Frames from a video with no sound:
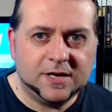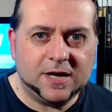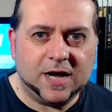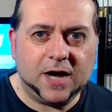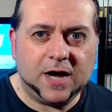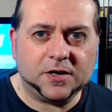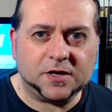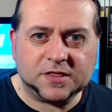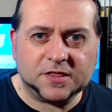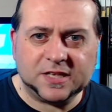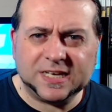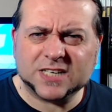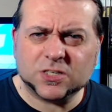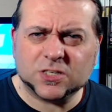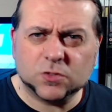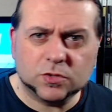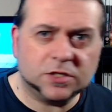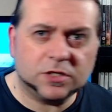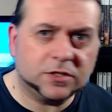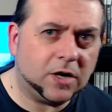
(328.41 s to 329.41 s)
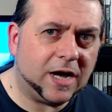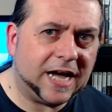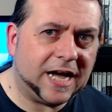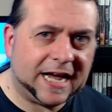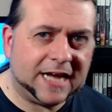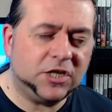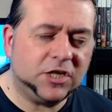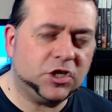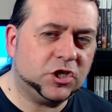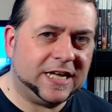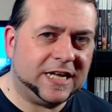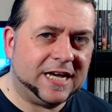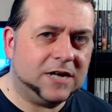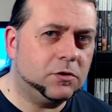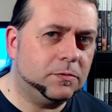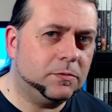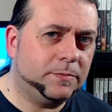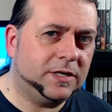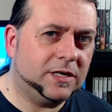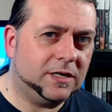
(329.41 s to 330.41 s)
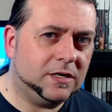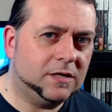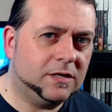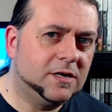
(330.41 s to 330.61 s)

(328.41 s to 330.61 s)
And I think that's also got a HD output,